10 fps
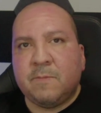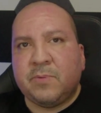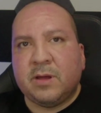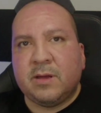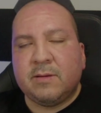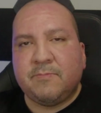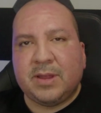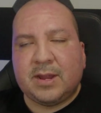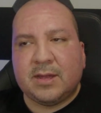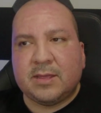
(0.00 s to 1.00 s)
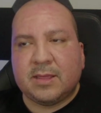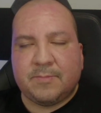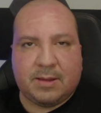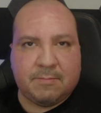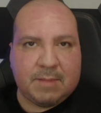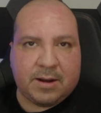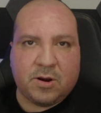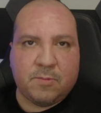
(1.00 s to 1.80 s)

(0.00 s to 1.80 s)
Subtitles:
but because I mean I don't know,